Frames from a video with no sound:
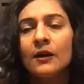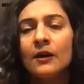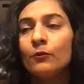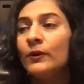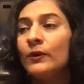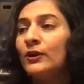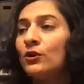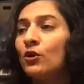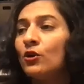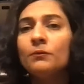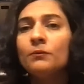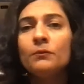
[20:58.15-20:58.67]
we
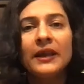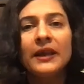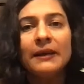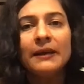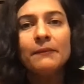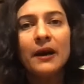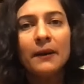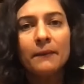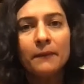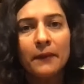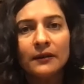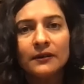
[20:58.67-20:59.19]
don't blame
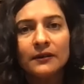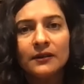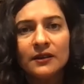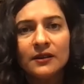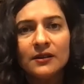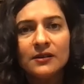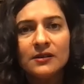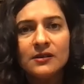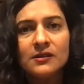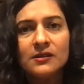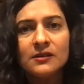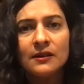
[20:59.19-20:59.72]
our
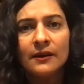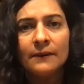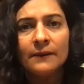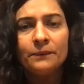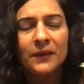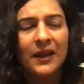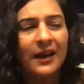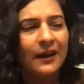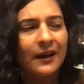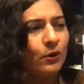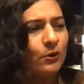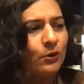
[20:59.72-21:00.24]
mothers
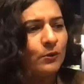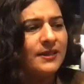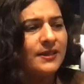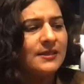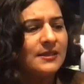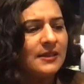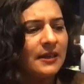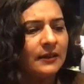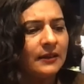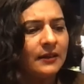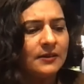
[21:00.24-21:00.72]
i always say